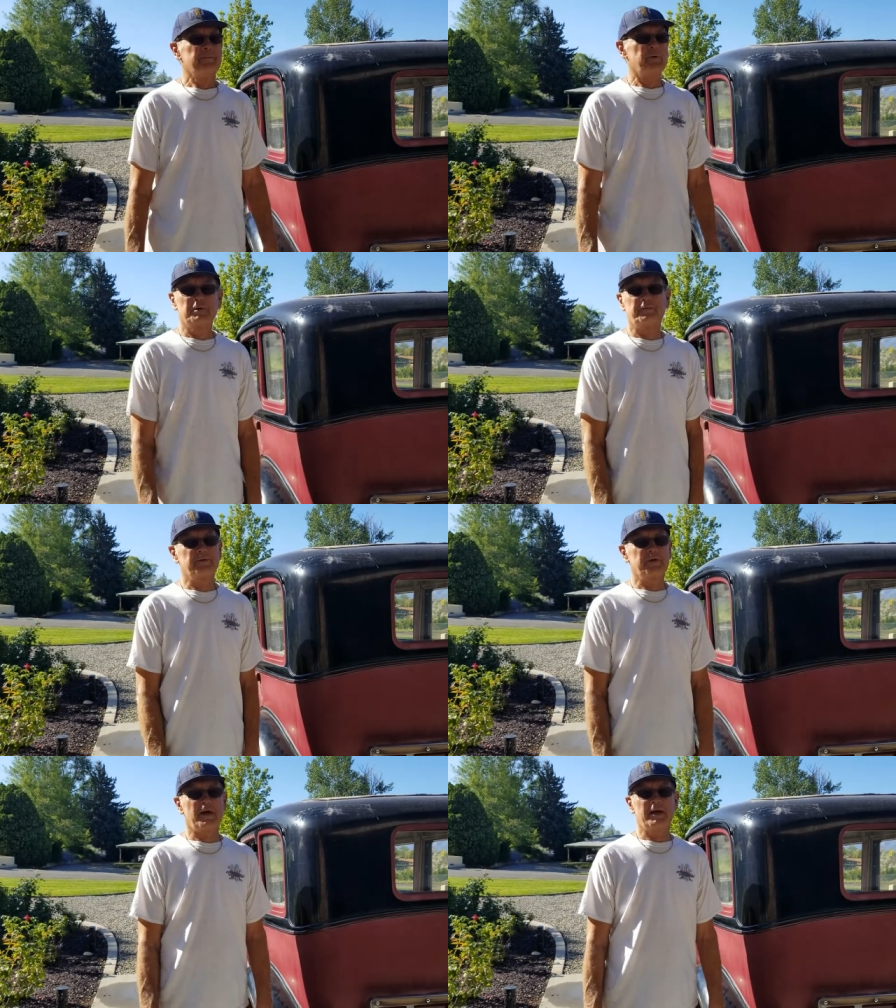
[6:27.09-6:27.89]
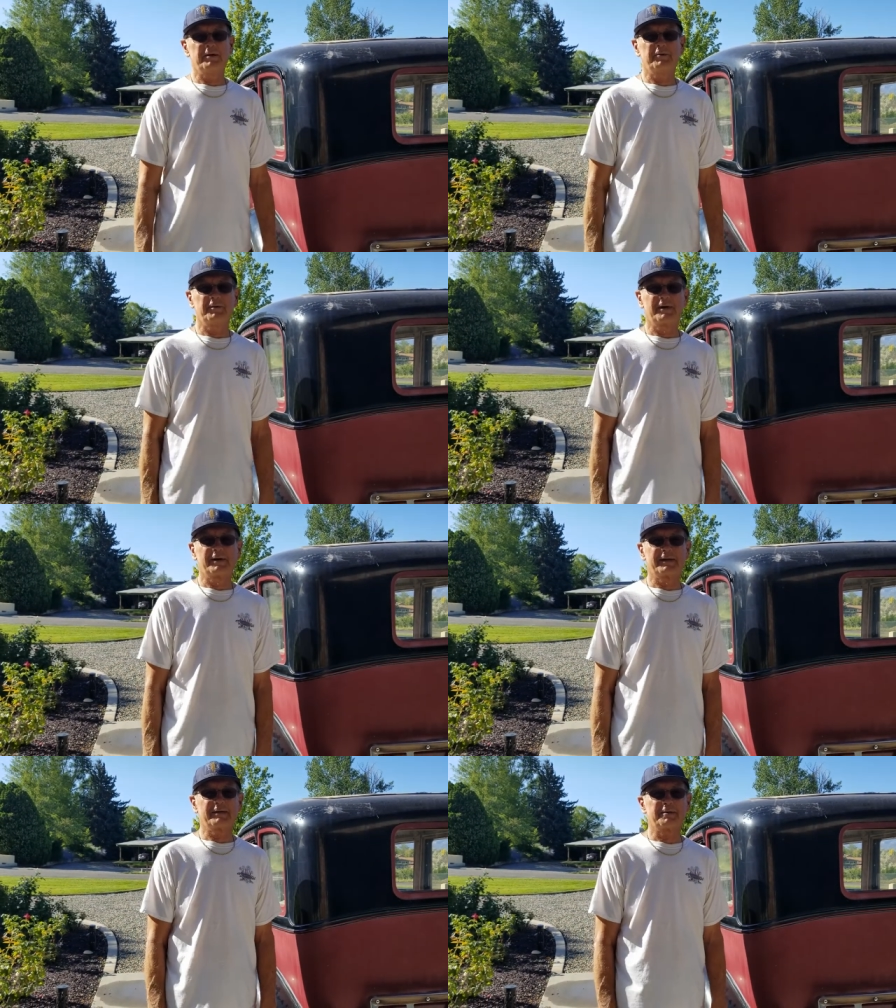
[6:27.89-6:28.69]
Beautiful day to
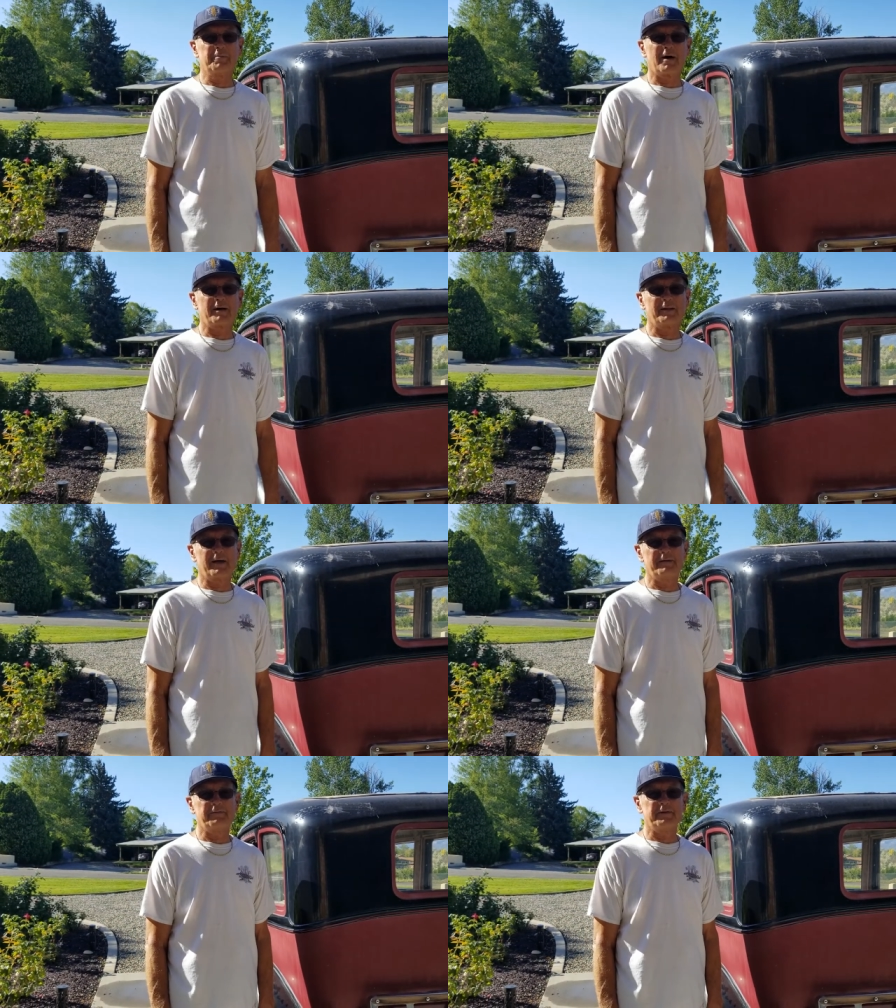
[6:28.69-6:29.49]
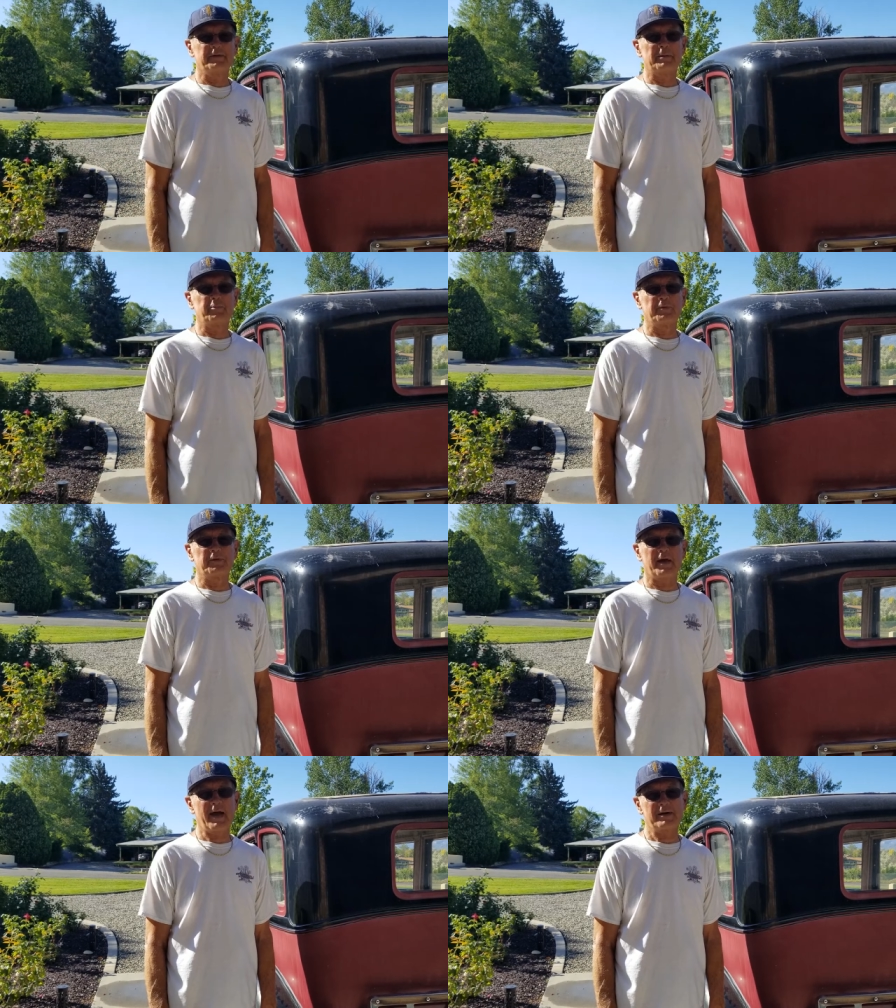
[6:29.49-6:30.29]
uh, get the Model A filled up with
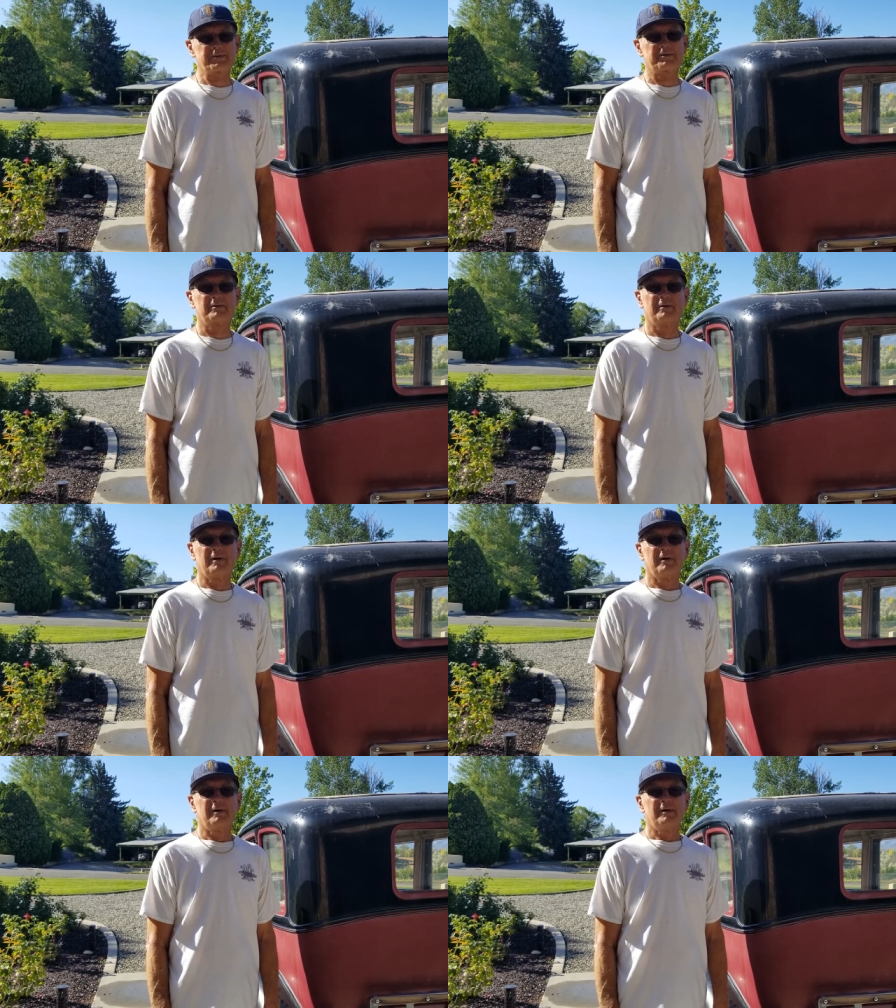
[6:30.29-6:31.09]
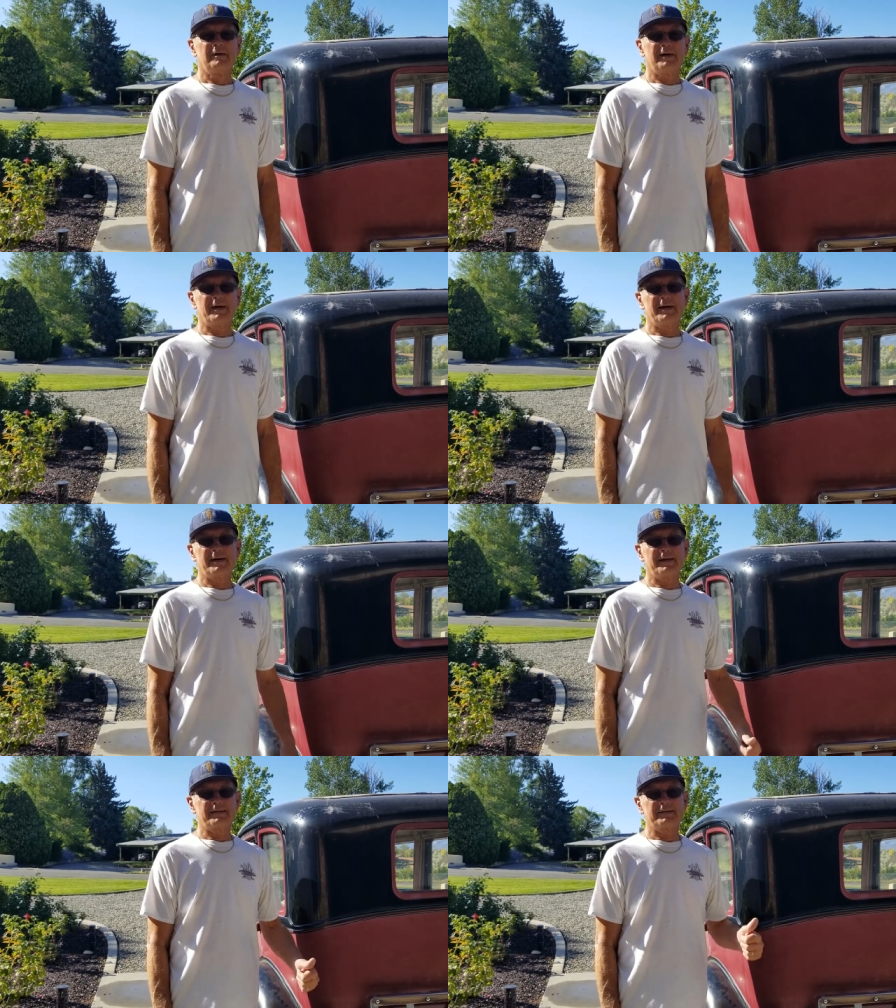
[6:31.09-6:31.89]
gas
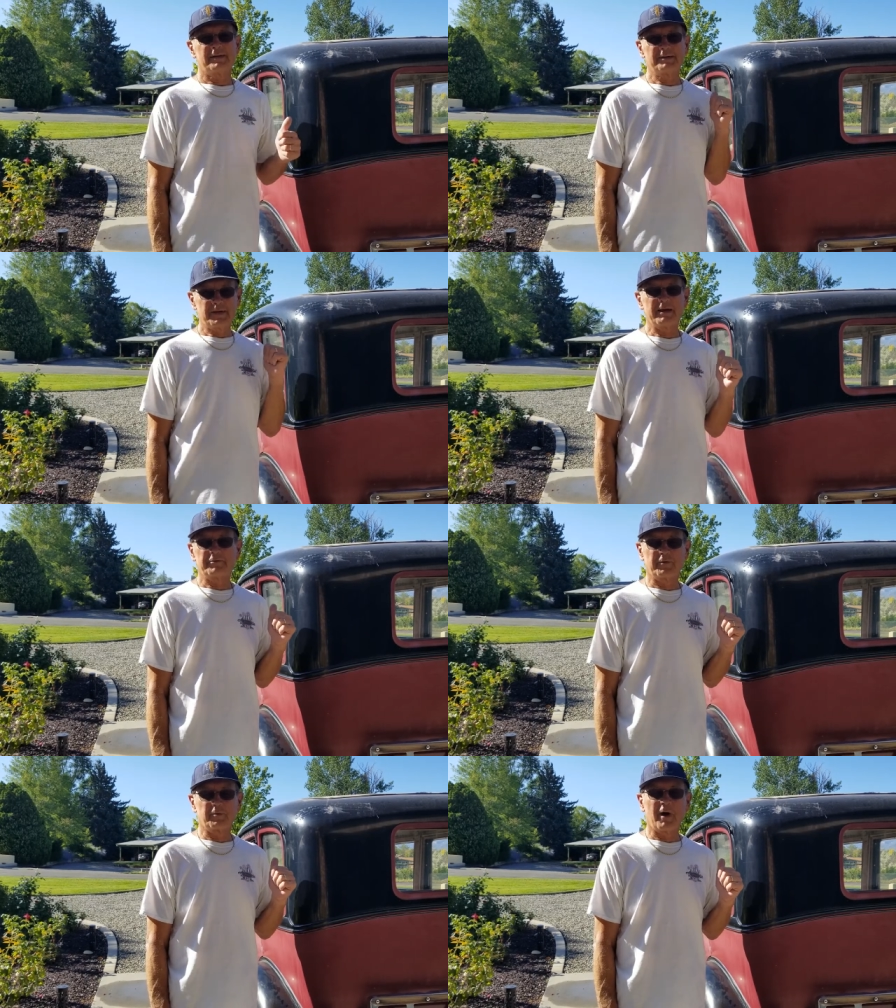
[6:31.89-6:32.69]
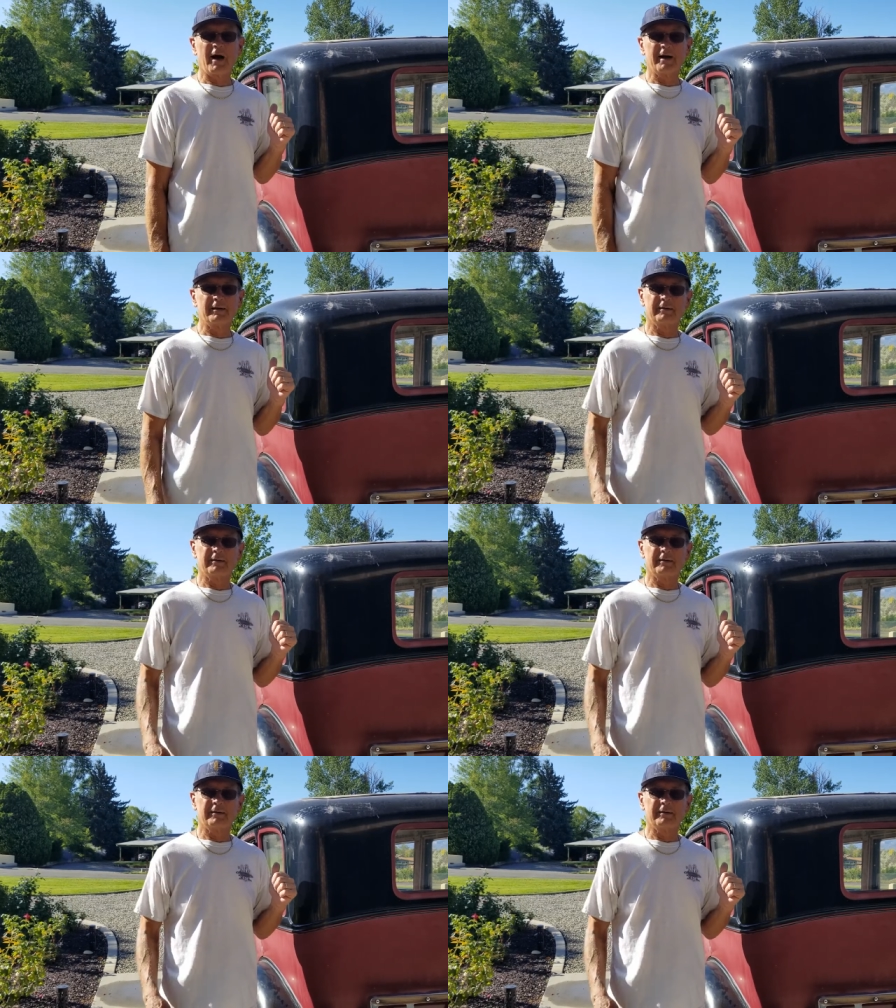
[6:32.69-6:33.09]
and take it for a ride.